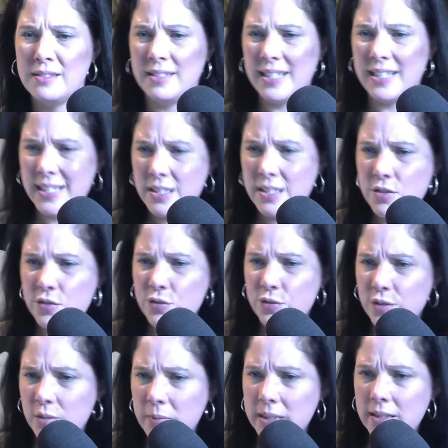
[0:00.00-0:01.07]
Did
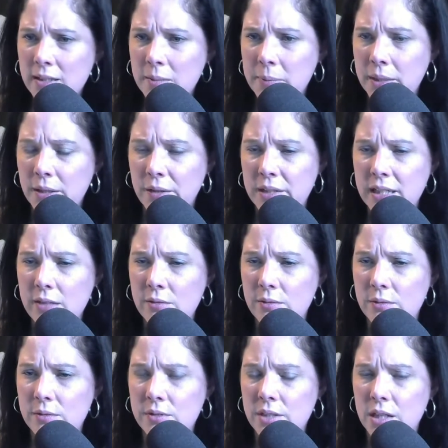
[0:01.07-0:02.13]
Truman Capote
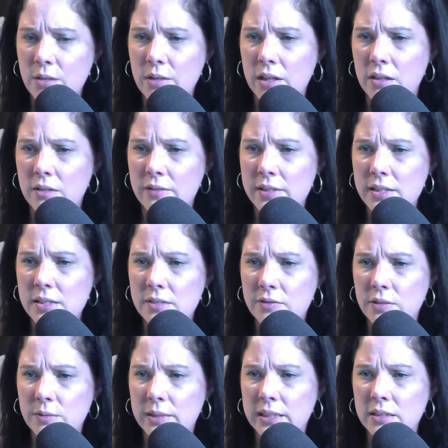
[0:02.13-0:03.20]
know Elvis
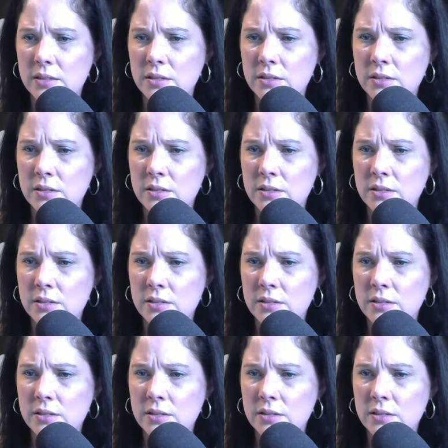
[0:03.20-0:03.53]
for real?